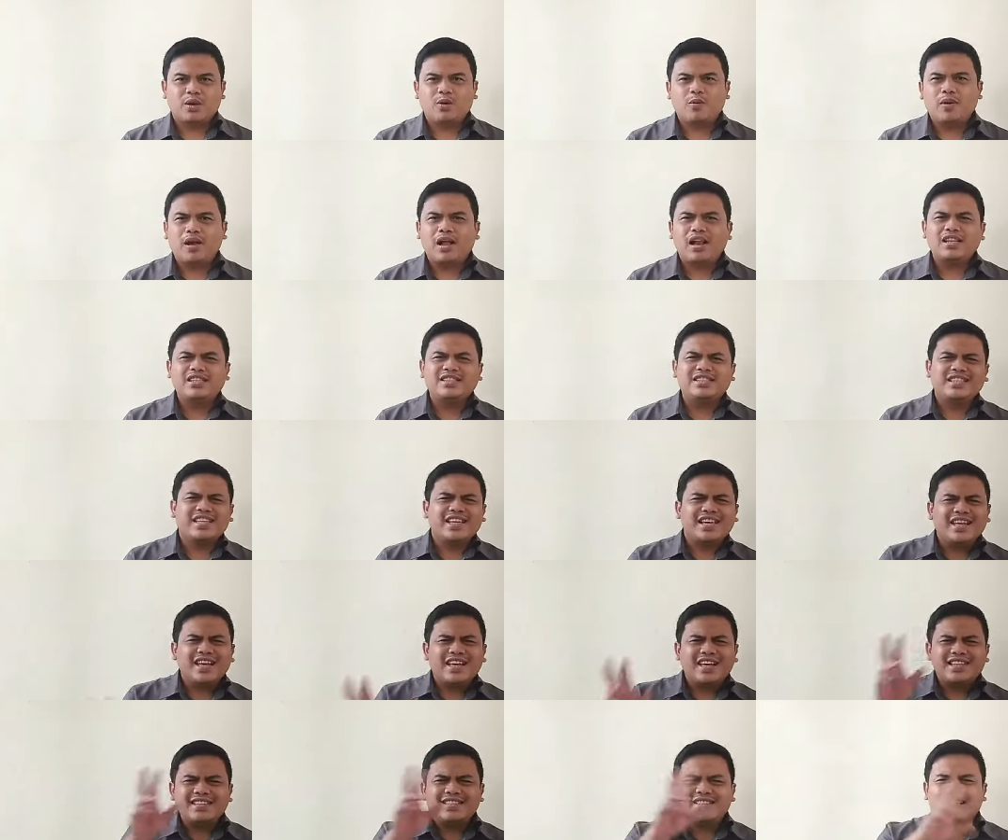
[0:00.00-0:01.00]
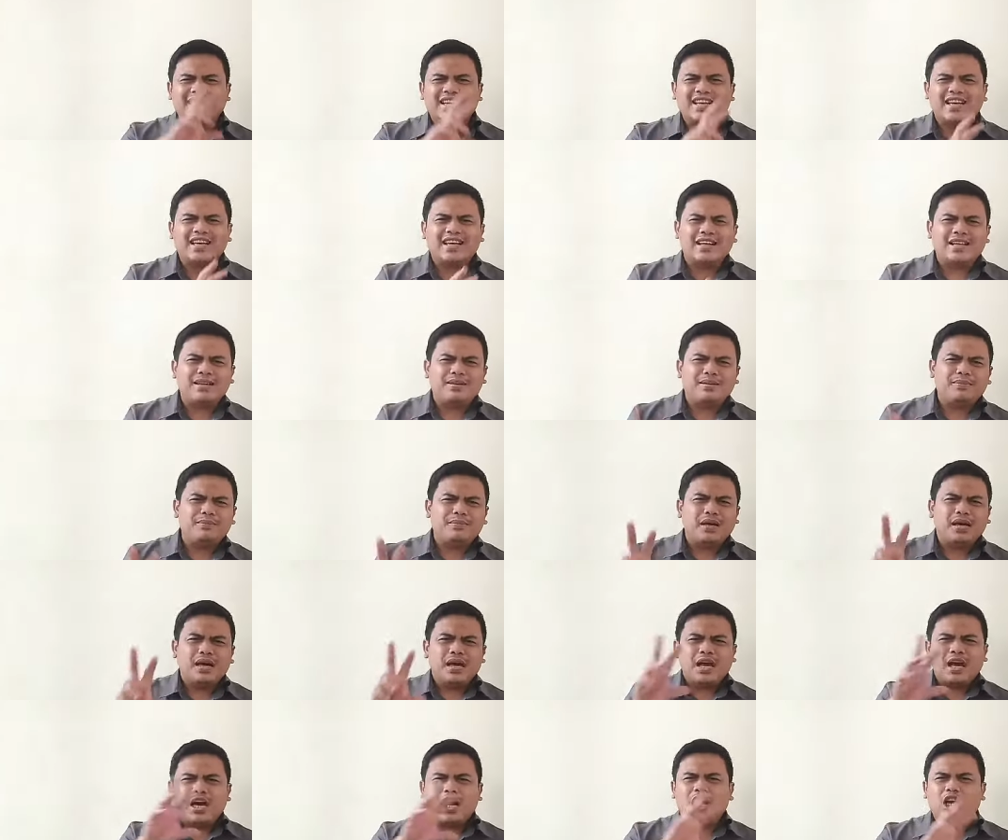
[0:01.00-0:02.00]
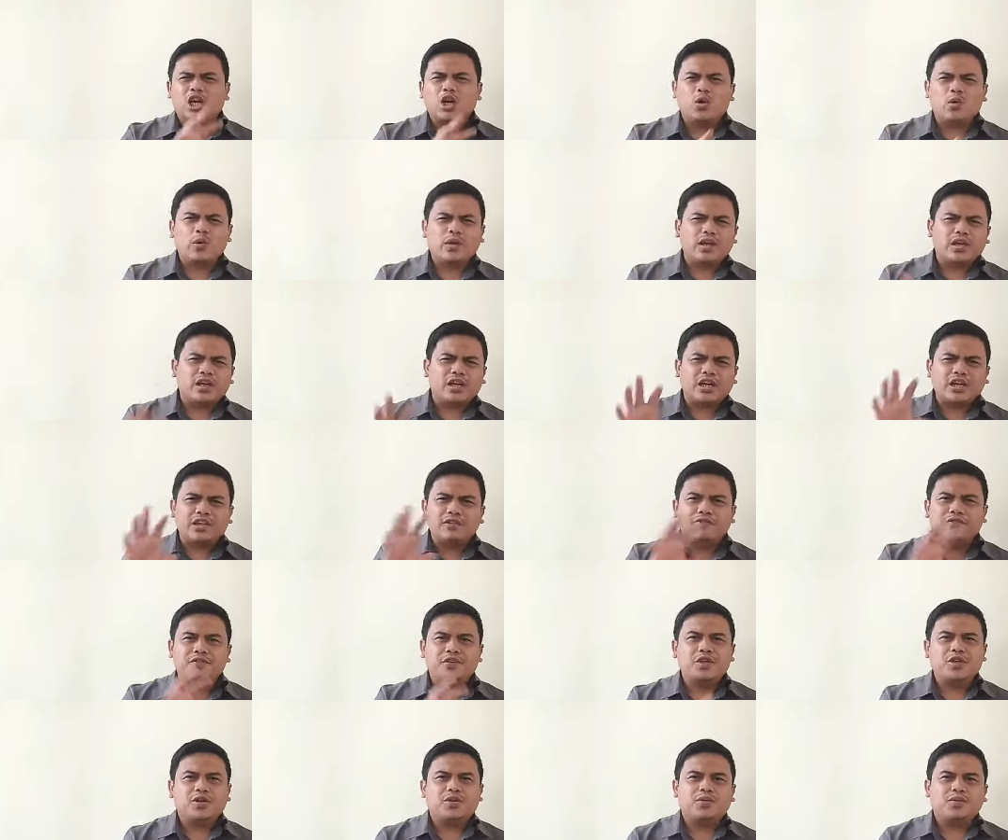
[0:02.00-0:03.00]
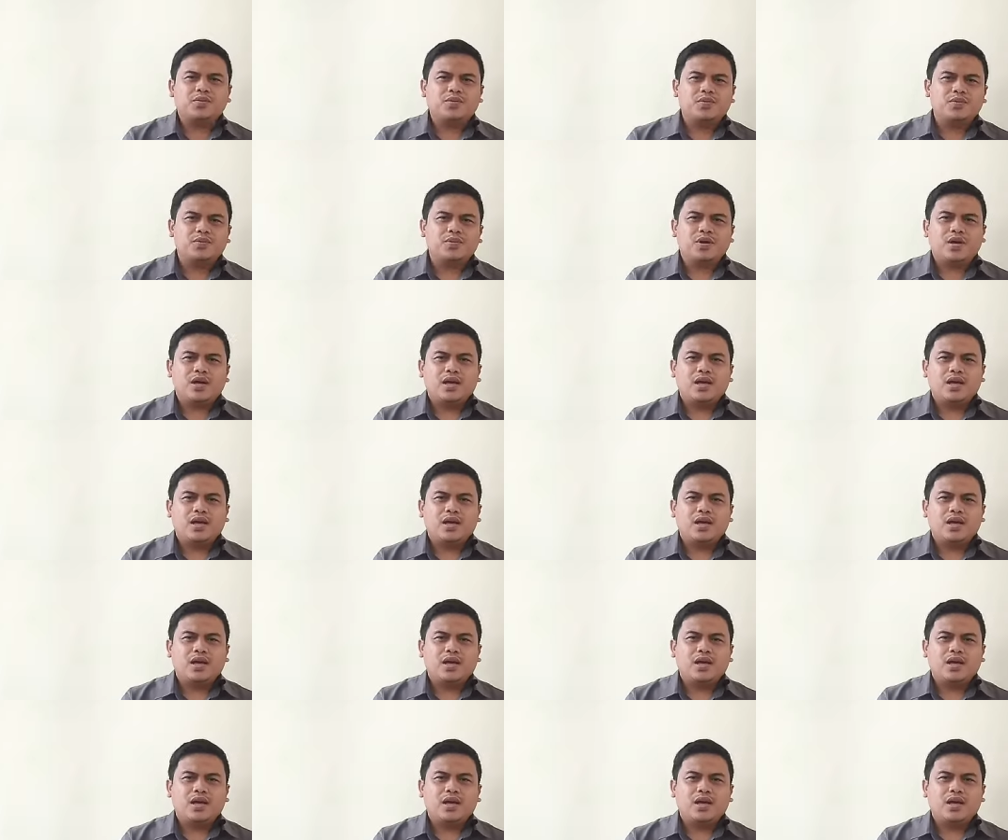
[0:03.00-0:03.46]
Well, just a quick review.